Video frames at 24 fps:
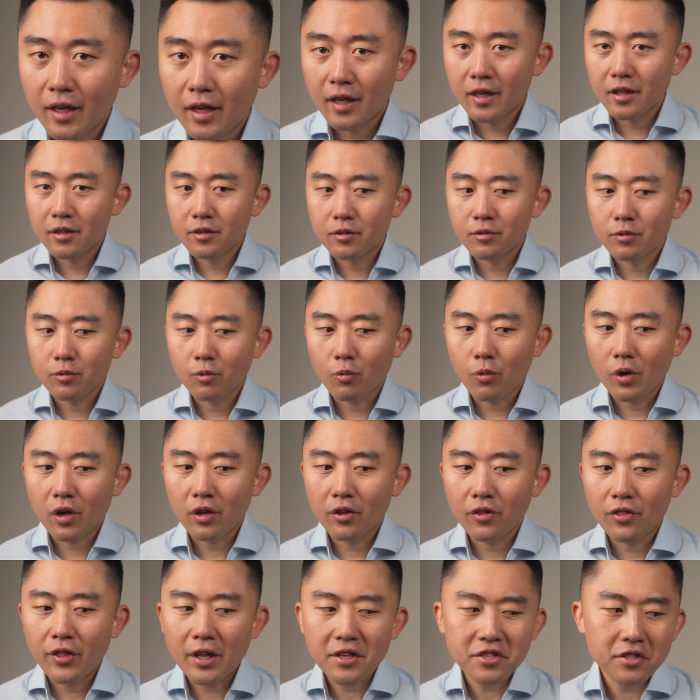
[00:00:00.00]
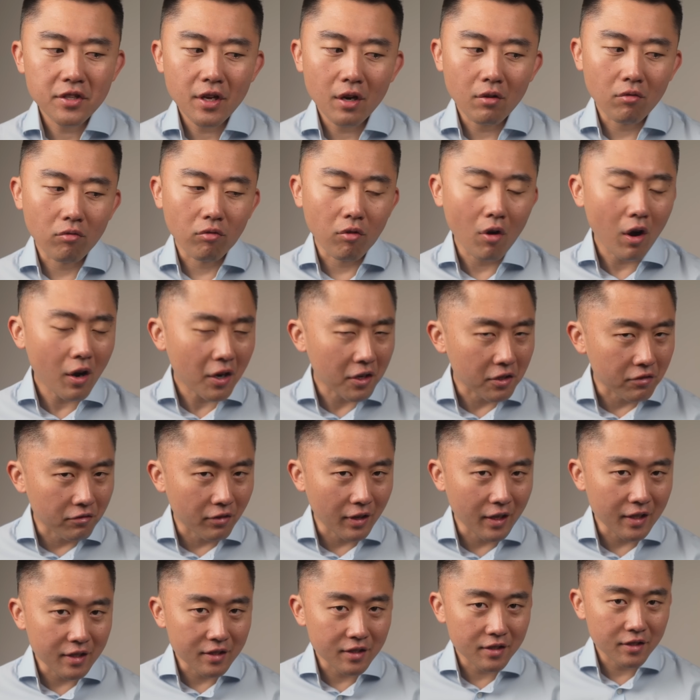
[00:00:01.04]
And while that's not wrong
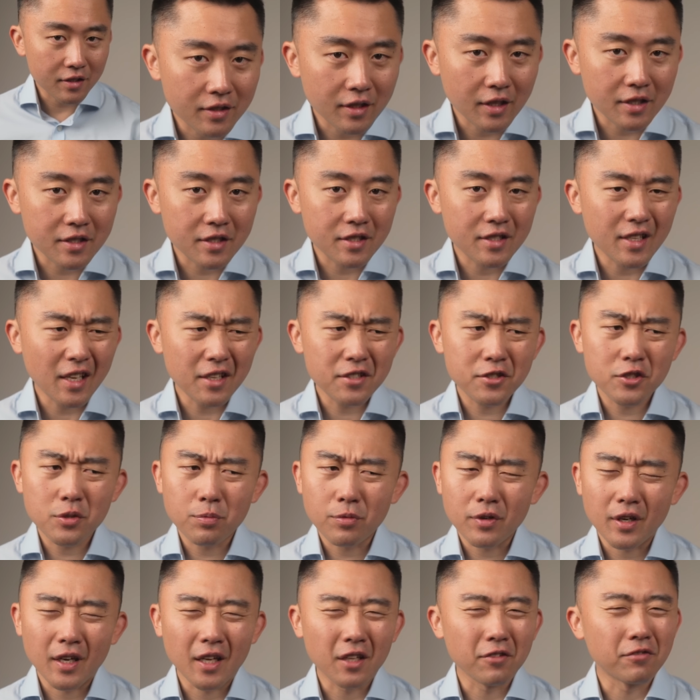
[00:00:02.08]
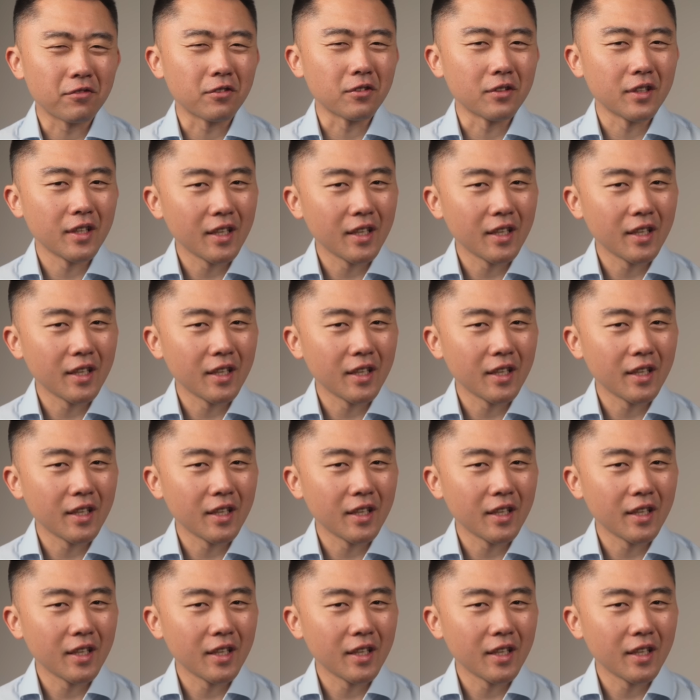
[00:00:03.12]
advice, it's not super helpful